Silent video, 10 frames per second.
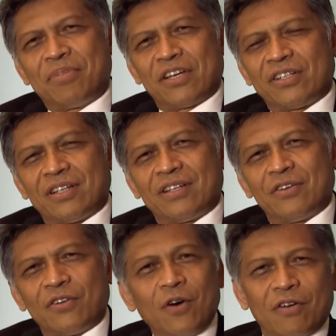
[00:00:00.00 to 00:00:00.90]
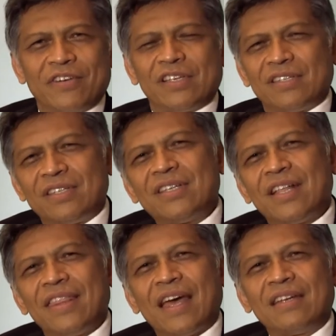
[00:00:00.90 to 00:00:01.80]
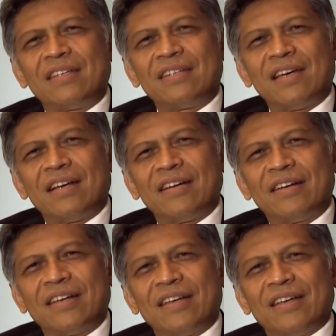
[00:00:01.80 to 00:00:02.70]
pressure on all of us that